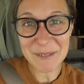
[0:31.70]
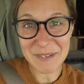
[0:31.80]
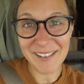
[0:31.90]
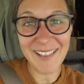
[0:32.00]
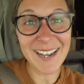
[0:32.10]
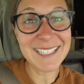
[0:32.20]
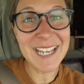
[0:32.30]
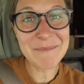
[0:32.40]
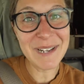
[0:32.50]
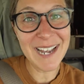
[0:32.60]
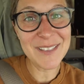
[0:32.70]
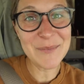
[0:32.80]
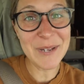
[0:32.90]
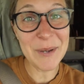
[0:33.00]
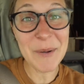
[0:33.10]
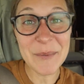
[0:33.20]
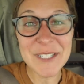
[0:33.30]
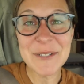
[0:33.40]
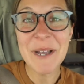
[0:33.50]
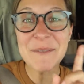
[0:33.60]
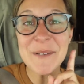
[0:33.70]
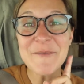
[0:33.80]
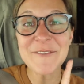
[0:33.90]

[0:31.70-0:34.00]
gonna be a lot of time behind the wheel, but we do have some